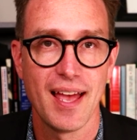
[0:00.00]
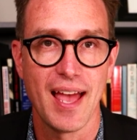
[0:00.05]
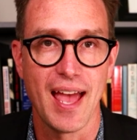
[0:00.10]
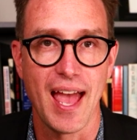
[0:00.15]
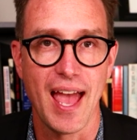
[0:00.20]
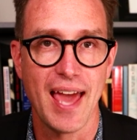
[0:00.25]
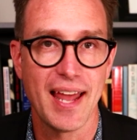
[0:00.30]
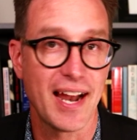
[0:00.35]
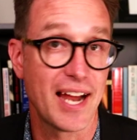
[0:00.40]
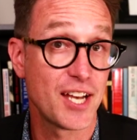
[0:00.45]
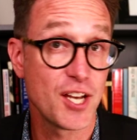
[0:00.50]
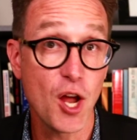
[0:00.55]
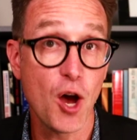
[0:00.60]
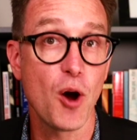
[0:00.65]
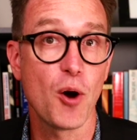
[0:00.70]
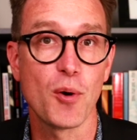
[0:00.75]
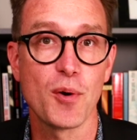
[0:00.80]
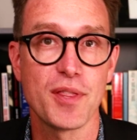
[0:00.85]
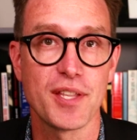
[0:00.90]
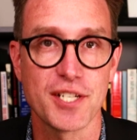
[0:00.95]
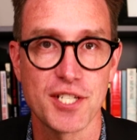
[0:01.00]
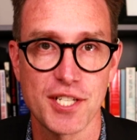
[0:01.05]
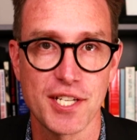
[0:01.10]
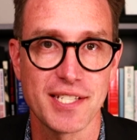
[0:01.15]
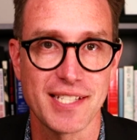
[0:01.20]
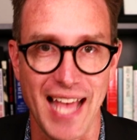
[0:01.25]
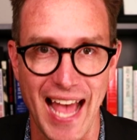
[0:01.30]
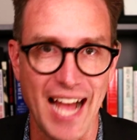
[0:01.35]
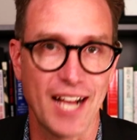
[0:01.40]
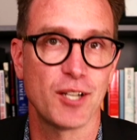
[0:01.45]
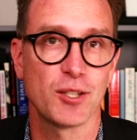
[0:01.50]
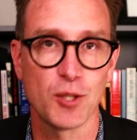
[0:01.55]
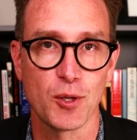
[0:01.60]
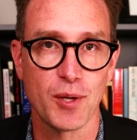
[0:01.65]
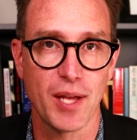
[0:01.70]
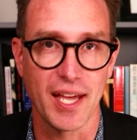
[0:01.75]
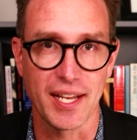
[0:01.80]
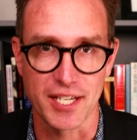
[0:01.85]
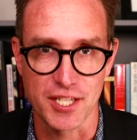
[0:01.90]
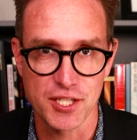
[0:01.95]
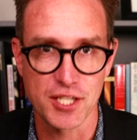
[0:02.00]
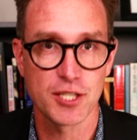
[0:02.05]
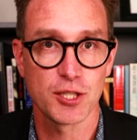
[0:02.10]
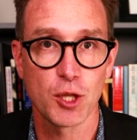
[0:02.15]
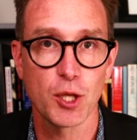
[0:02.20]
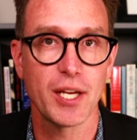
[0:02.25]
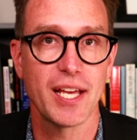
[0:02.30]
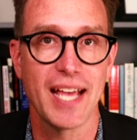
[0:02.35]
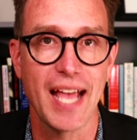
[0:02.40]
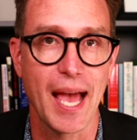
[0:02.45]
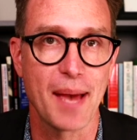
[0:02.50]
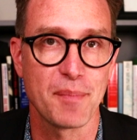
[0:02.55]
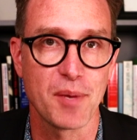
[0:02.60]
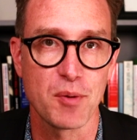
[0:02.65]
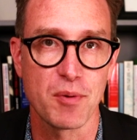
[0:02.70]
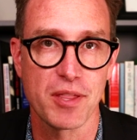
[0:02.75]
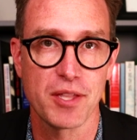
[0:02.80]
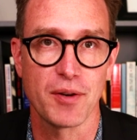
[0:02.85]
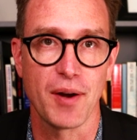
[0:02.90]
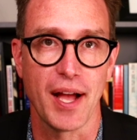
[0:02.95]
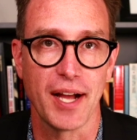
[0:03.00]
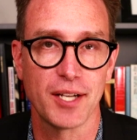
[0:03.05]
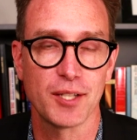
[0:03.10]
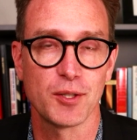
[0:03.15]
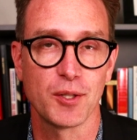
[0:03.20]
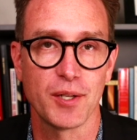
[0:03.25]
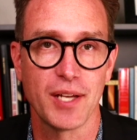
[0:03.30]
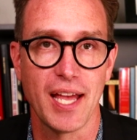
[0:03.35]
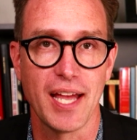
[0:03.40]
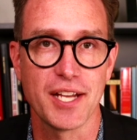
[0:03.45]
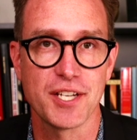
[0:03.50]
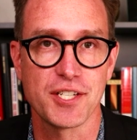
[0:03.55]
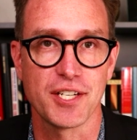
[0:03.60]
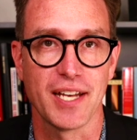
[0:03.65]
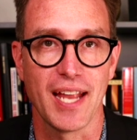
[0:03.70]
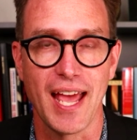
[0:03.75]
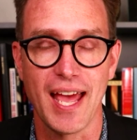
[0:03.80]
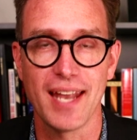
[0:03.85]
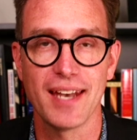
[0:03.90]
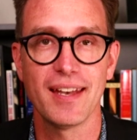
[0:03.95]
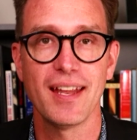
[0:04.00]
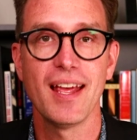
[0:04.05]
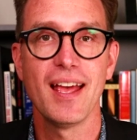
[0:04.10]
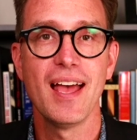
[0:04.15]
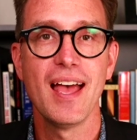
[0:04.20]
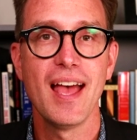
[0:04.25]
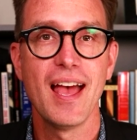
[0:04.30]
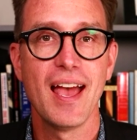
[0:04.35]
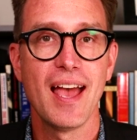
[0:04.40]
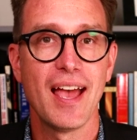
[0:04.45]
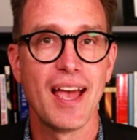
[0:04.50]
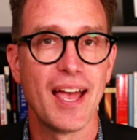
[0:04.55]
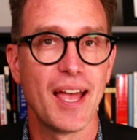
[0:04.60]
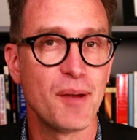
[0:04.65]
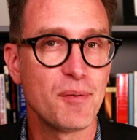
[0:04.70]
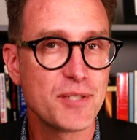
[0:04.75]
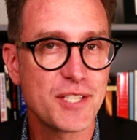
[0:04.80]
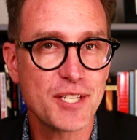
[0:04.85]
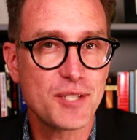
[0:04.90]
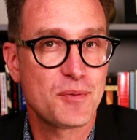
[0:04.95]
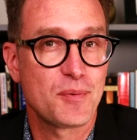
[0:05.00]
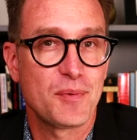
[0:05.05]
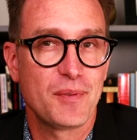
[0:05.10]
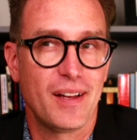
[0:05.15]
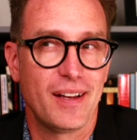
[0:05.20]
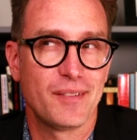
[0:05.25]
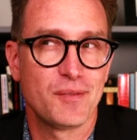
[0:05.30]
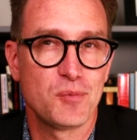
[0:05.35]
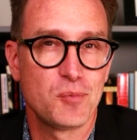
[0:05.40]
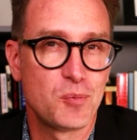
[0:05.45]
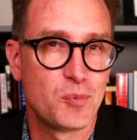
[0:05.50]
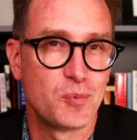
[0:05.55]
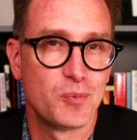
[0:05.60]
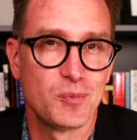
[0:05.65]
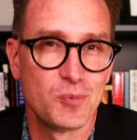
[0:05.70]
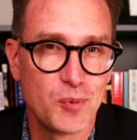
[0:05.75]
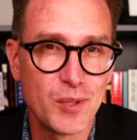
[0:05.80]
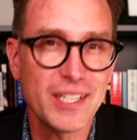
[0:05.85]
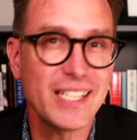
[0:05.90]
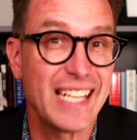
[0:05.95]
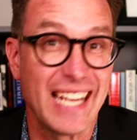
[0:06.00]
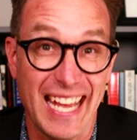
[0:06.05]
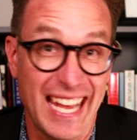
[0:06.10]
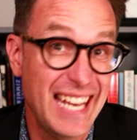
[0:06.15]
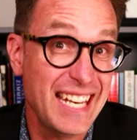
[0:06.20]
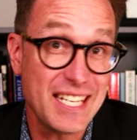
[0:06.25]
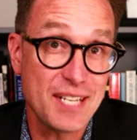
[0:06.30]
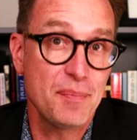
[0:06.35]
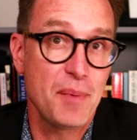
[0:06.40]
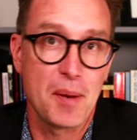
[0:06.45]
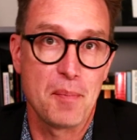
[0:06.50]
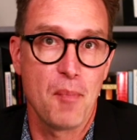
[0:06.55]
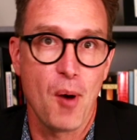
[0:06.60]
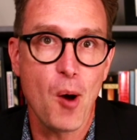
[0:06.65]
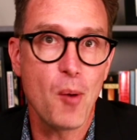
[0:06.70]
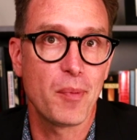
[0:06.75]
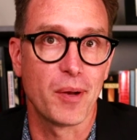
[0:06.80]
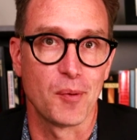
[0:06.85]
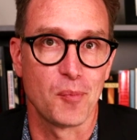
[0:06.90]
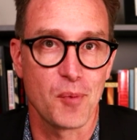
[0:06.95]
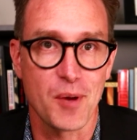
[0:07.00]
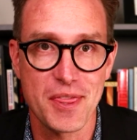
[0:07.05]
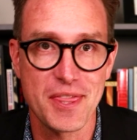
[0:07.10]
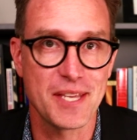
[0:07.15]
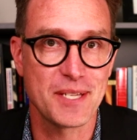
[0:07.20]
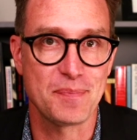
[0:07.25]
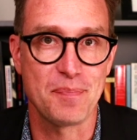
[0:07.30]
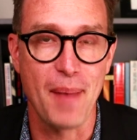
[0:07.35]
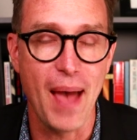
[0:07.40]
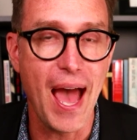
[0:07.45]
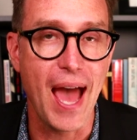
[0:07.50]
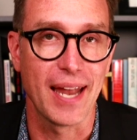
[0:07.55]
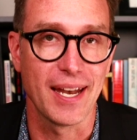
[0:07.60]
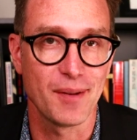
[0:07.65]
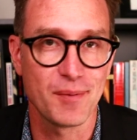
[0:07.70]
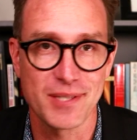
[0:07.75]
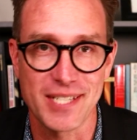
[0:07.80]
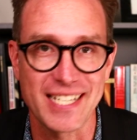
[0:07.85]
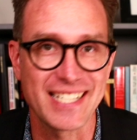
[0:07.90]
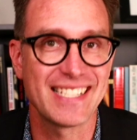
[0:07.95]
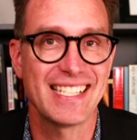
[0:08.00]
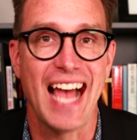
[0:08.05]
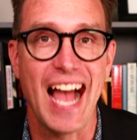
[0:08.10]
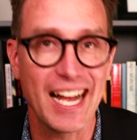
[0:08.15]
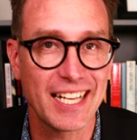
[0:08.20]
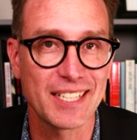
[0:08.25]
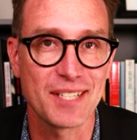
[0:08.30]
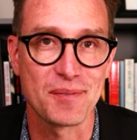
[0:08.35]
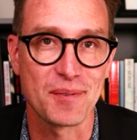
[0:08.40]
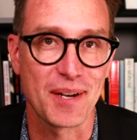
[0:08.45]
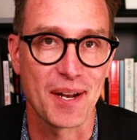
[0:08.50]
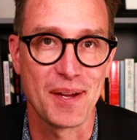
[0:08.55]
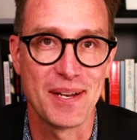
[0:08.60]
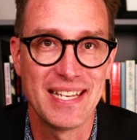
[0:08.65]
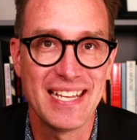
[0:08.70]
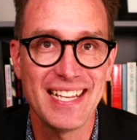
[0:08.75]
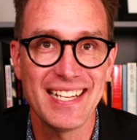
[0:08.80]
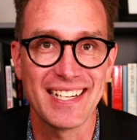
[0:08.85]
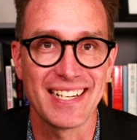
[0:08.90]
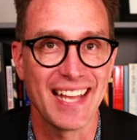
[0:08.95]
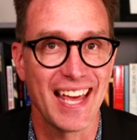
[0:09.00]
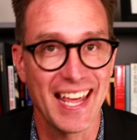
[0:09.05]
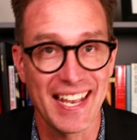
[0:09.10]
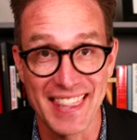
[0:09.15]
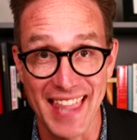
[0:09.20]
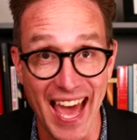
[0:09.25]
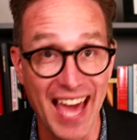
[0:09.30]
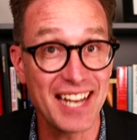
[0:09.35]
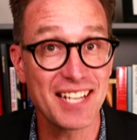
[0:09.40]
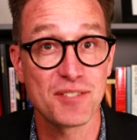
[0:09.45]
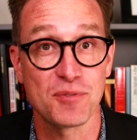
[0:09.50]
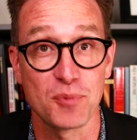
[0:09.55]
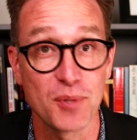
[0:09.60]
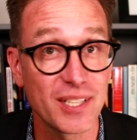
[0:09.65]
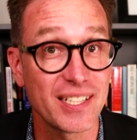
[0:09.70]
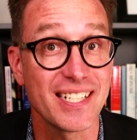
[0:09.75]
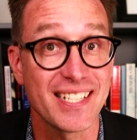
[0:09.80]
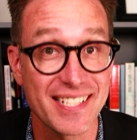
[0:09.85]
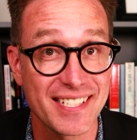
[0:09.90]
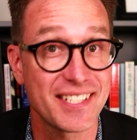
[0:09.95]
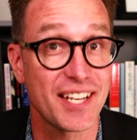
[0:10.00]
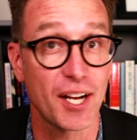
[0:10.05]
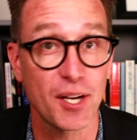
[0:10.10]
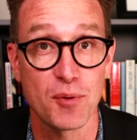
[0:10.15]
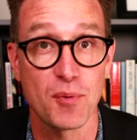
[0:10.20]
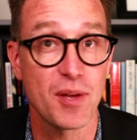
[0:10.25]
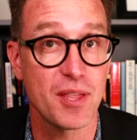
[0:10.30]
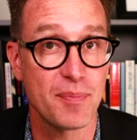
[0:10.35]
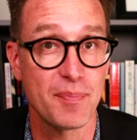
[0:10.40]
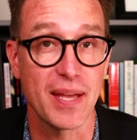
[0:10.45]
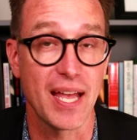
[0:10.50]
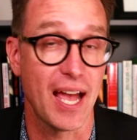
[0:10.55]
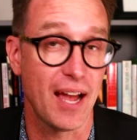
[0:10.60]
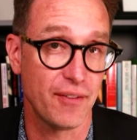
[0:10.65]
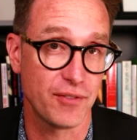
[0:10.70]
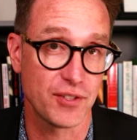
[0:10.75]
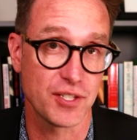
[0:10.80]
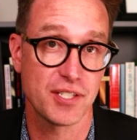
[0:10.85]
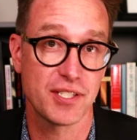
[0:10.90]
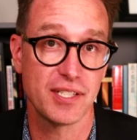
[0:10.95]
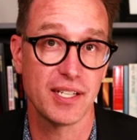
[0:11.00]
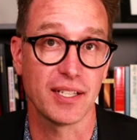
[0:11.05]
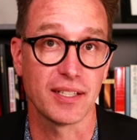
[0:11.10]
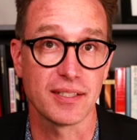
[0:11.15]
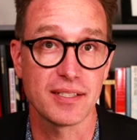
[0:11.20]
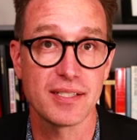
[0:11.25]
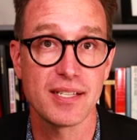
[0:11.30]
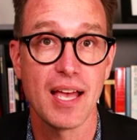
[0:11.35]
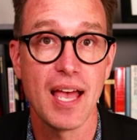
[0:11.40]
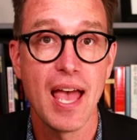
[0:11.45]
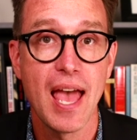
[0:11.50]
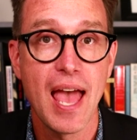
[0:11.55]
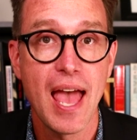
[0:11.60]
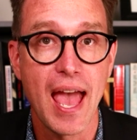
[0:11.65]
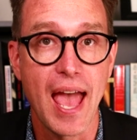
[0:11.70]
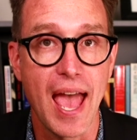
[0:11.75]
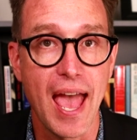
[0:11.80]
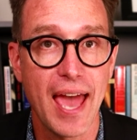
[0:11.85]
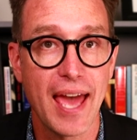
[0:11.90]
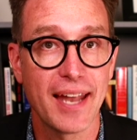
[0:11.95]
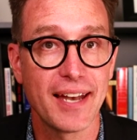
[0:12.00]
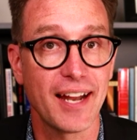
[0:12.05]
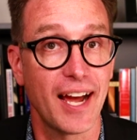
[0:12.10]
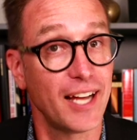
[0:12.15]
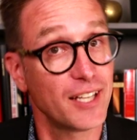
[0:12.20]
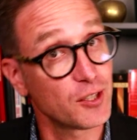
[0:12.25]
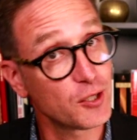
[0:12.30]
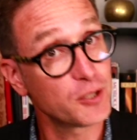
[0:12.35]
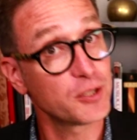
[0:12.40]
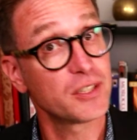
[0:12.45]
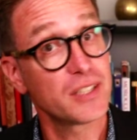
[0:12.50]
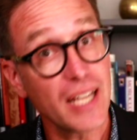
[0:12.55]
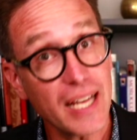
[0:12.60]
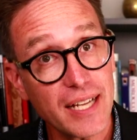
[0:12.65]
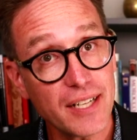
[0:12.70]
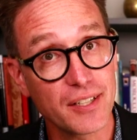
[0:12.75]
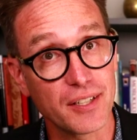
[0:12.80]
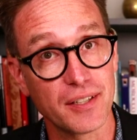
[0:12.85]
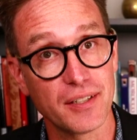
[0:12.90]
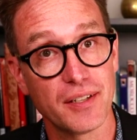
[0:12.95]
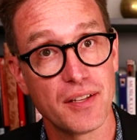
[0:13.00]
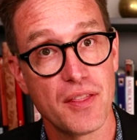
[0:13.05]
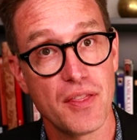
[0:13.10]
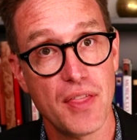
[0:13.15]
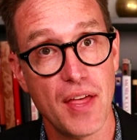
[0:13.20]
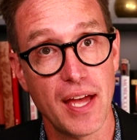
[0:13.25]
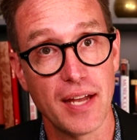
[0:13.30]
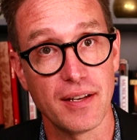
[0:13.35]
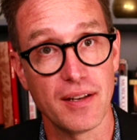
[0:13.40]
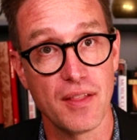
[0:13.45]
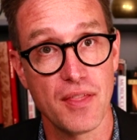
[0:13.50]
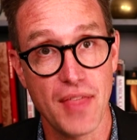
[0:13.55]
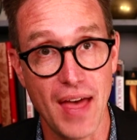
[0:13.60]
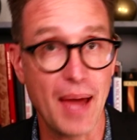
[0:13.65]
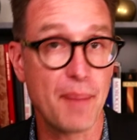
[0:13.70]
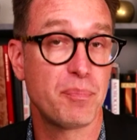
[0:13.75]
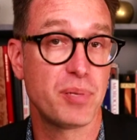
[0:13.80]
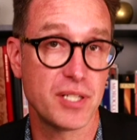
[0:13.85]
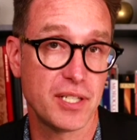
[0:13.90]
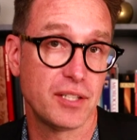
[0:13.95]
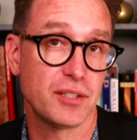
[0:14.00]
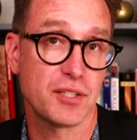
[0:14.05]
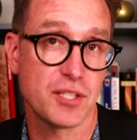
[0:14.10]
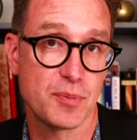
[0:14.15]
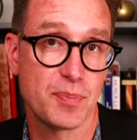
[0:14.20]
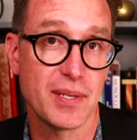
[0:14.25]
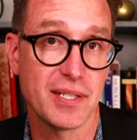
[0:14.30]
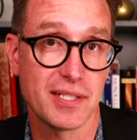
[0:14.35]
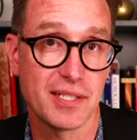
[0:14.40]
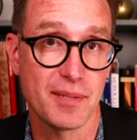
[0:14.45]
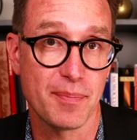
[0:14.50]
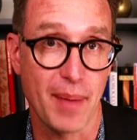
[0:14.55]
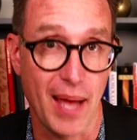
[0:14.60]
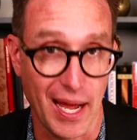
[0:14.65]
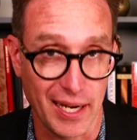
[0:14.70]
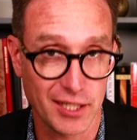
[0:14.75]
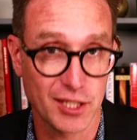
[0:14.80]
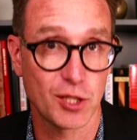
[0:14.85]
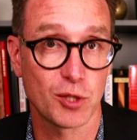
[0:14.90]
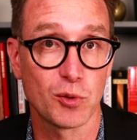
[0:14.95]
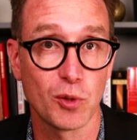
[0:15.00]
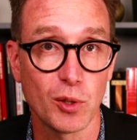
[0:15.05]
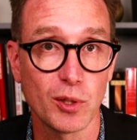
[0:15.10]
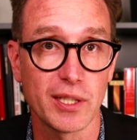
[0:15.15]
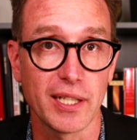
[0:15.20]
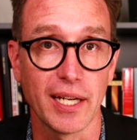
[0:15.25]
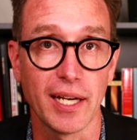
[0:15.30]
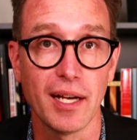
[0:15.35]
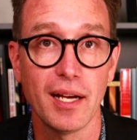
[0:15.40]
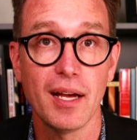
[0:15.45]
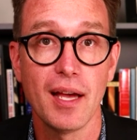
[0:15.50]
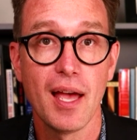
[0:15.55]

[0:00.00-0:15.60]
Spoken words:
And I know that she's echolocating. She's looking at me with her echolocation. And it was this really intimate moment with this bat. It was exactly what I needed. And that has really stuck with me ever since. And I learned later that that particular species of bat, Corolia,